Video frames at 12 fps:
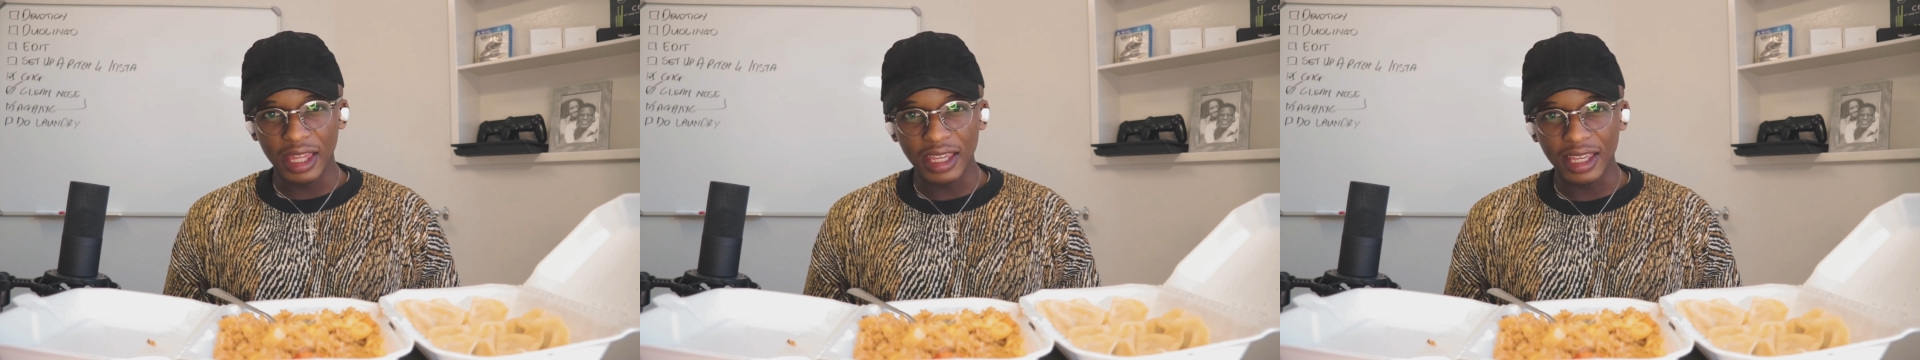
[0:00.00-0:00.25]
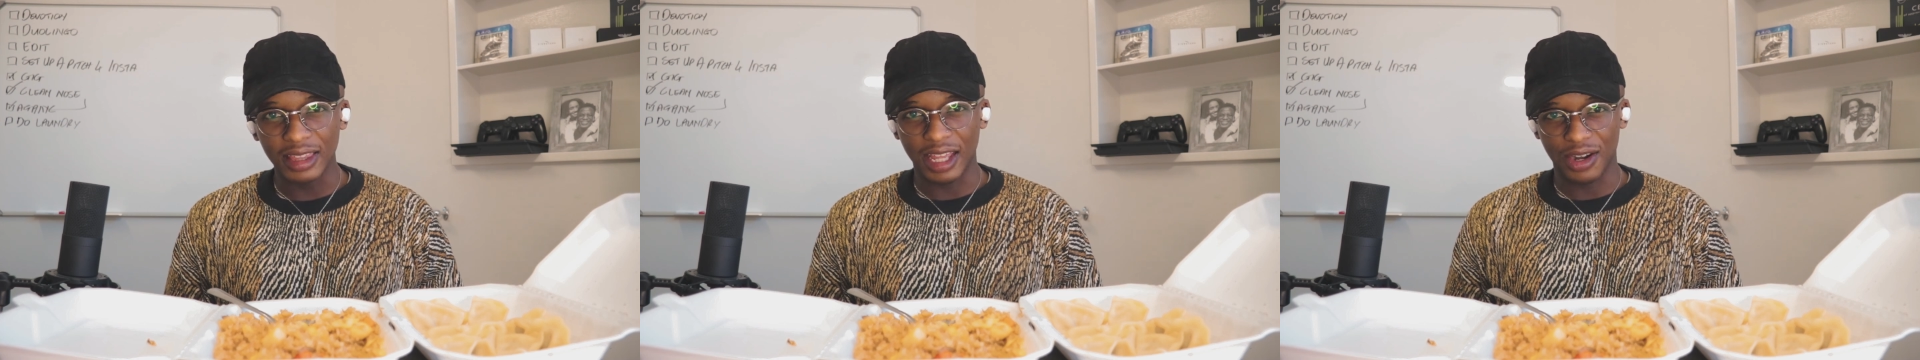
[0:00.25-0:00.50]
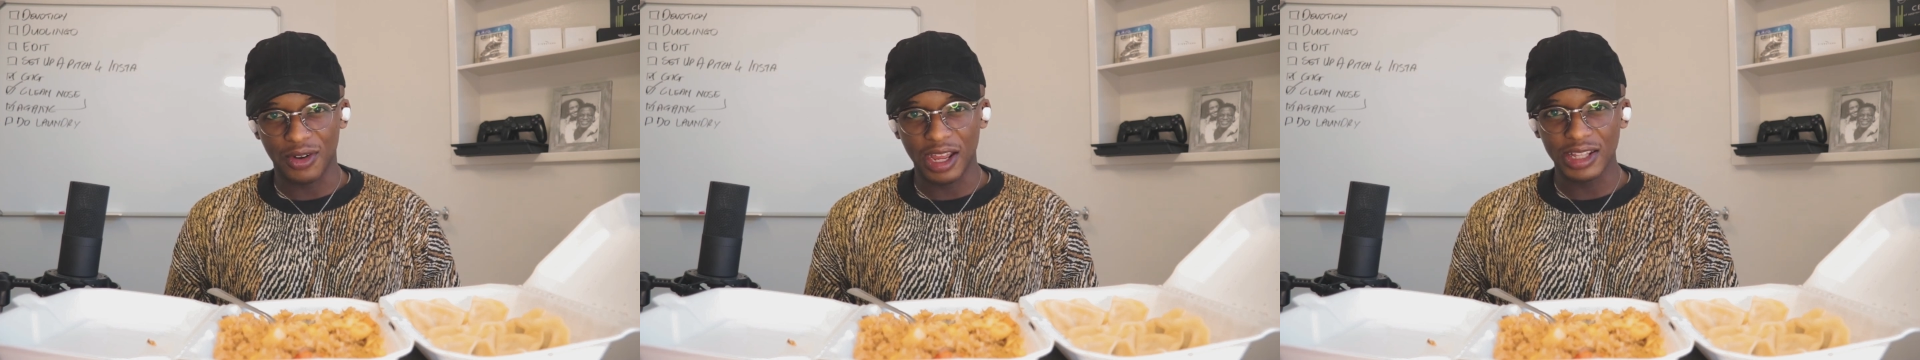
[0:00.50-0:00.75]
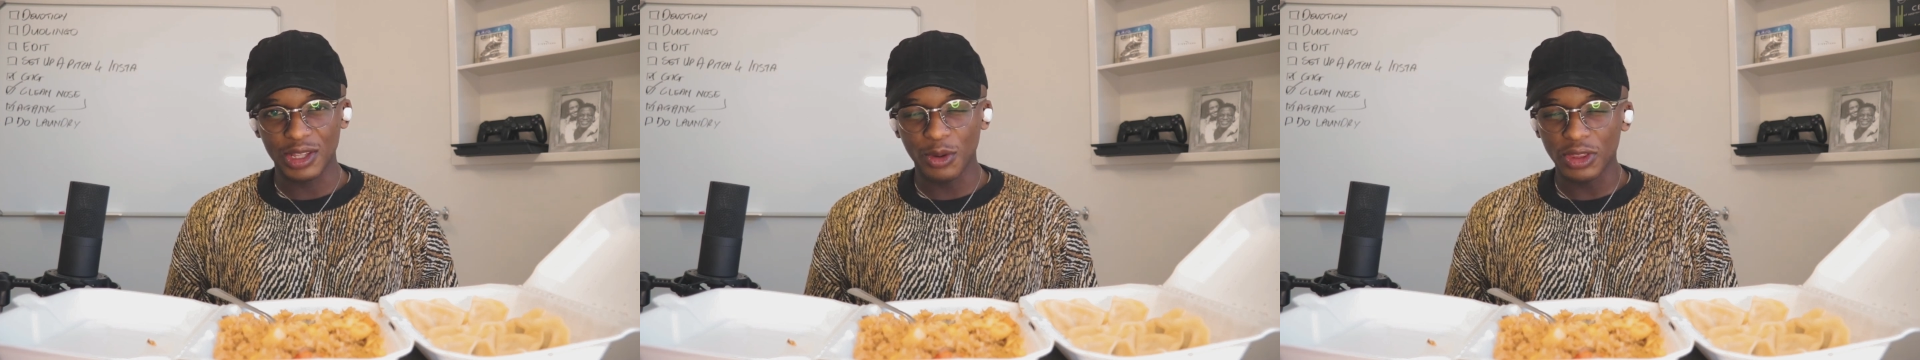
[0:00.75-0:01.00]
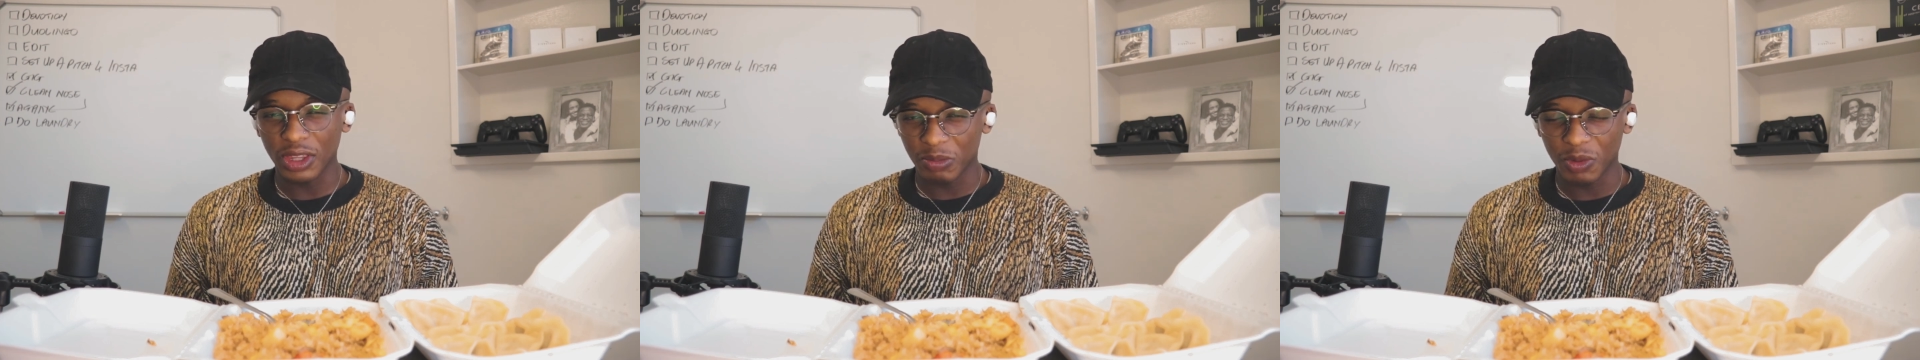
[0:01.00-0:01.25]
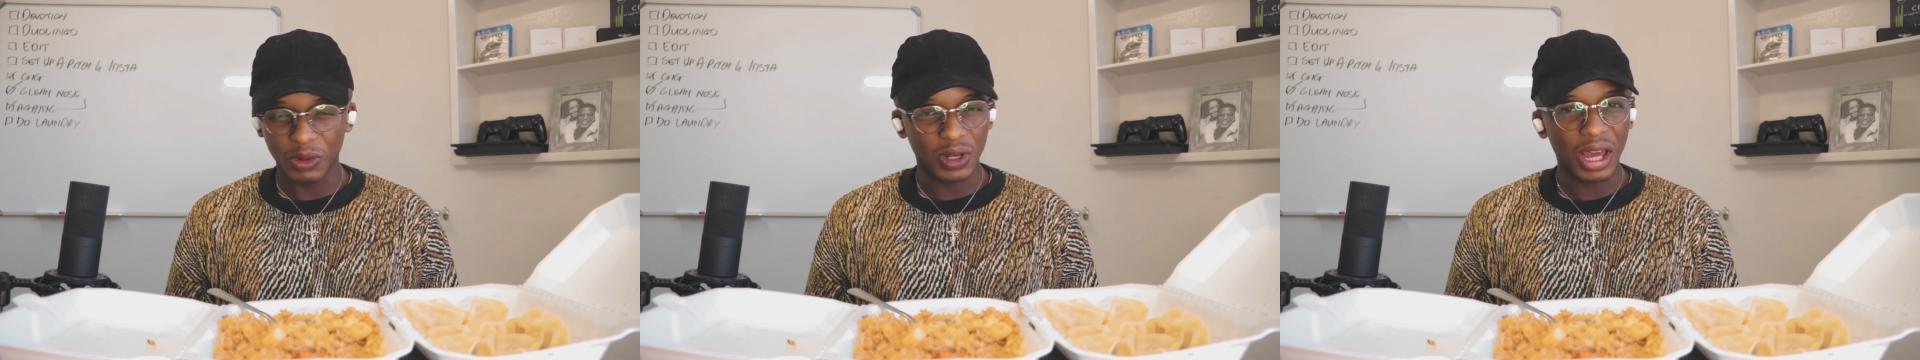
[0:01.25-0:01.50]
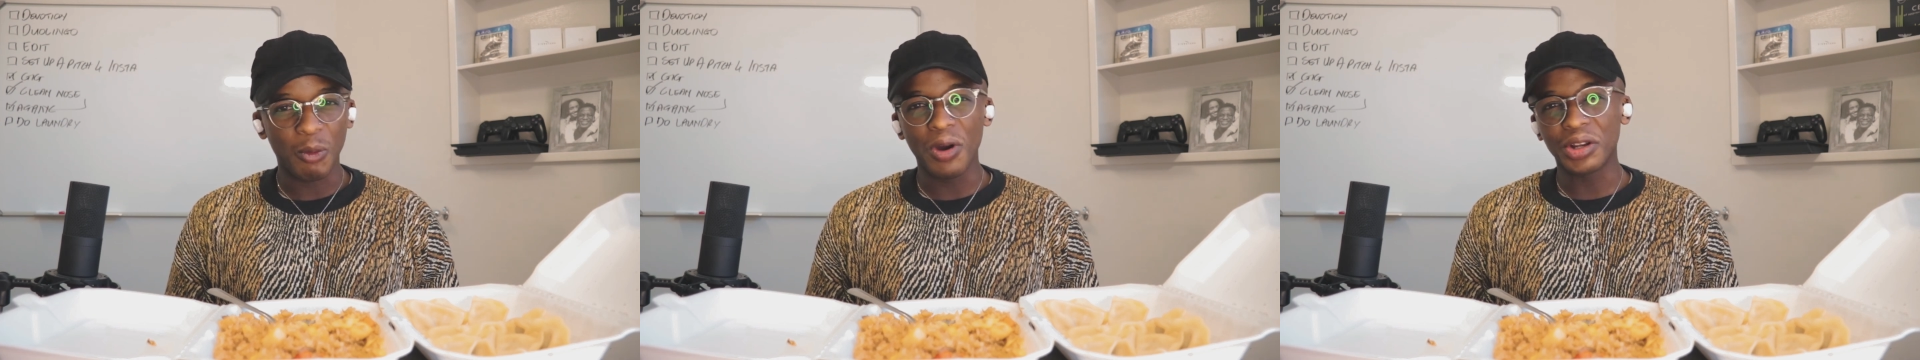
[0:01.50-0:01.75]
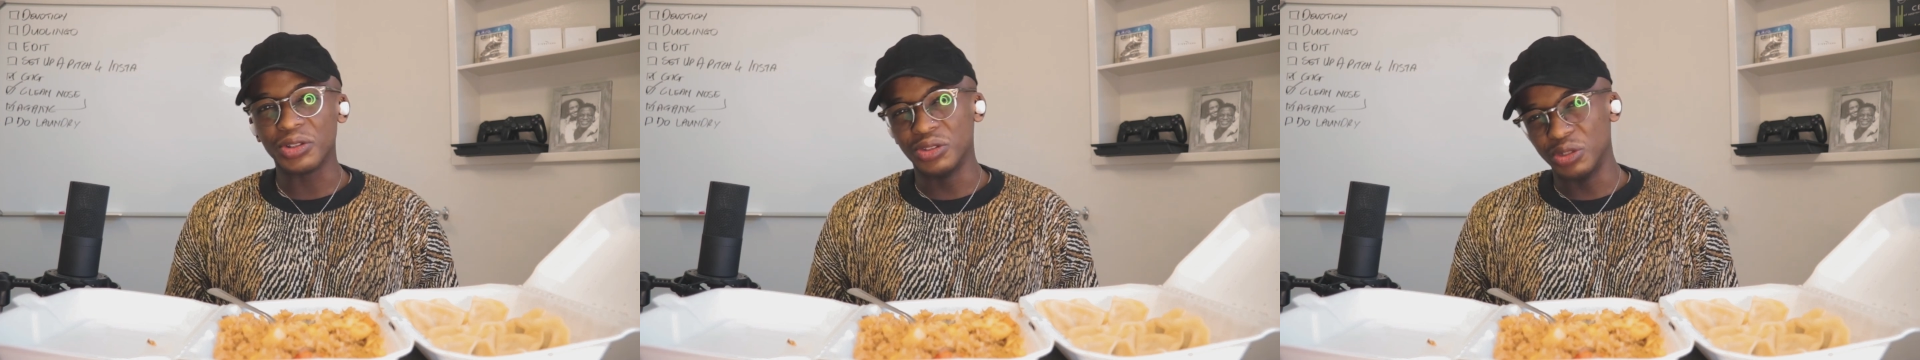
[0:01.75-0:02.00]
thinking that, right? They were like,
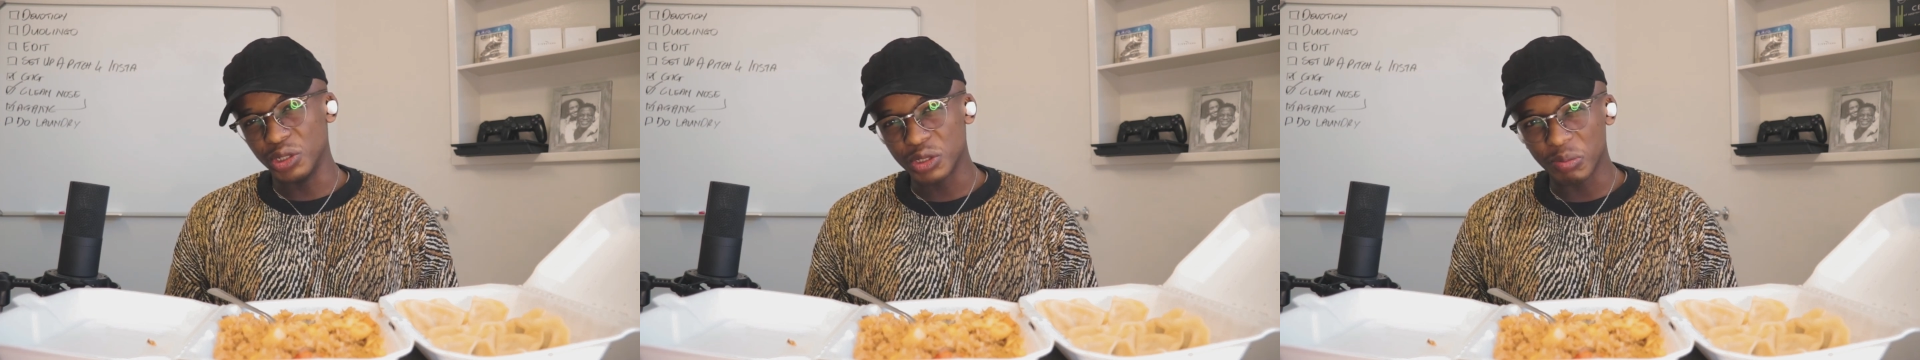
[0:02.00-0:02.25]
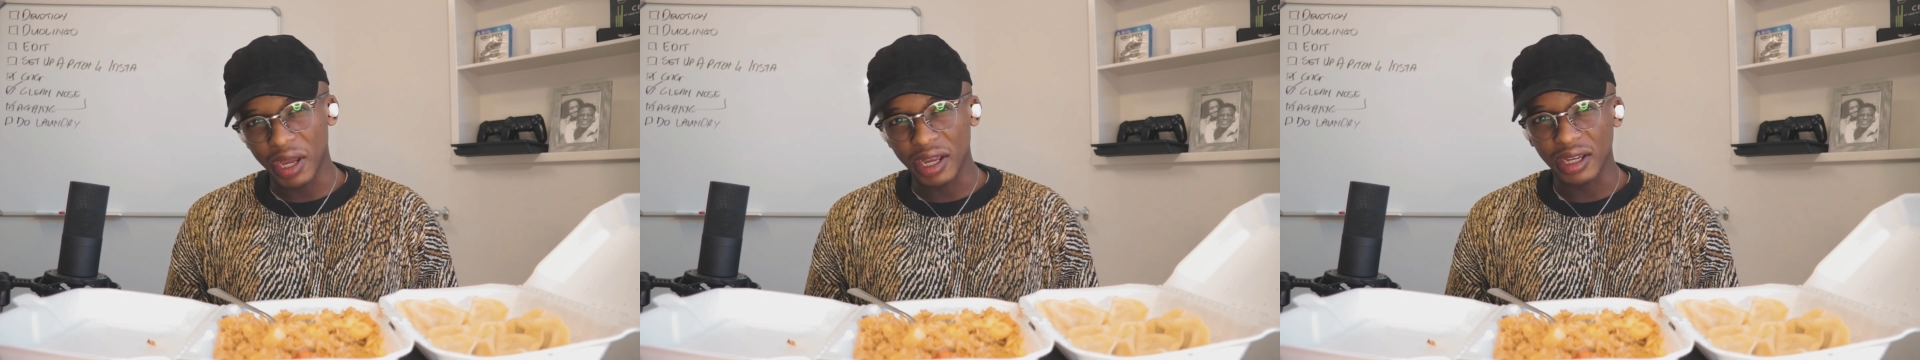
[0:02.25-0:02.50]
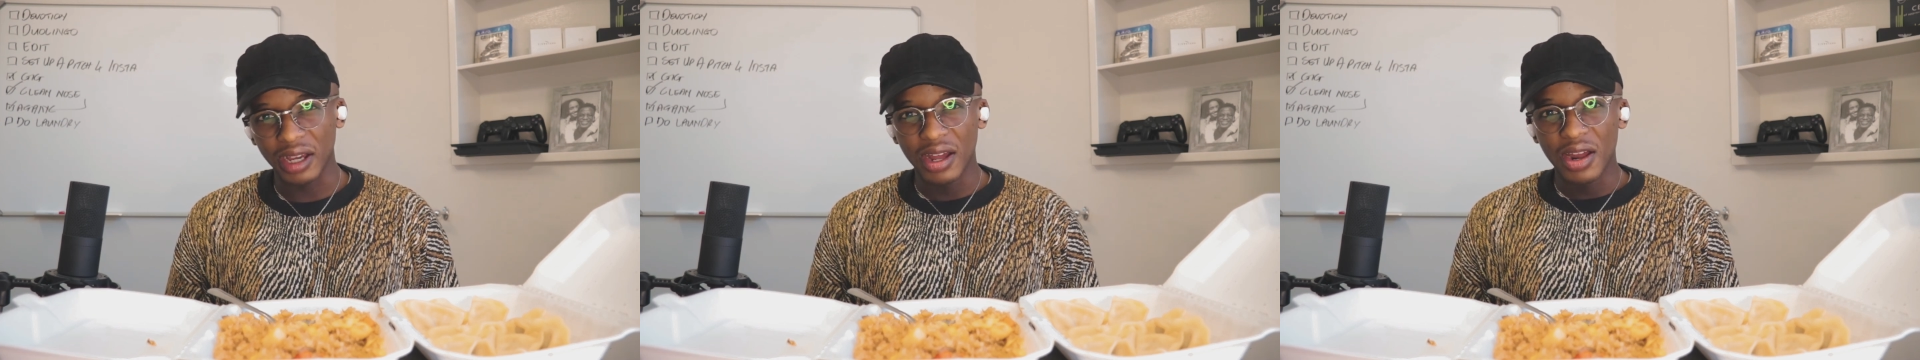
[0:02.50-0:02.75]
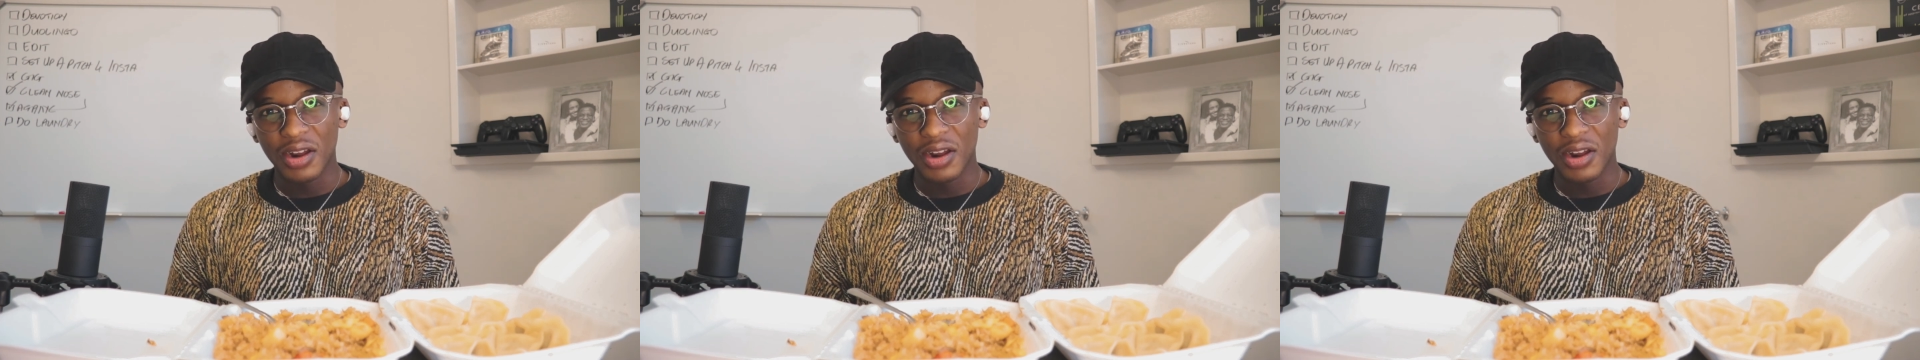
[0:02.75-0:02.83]
what a douchebag.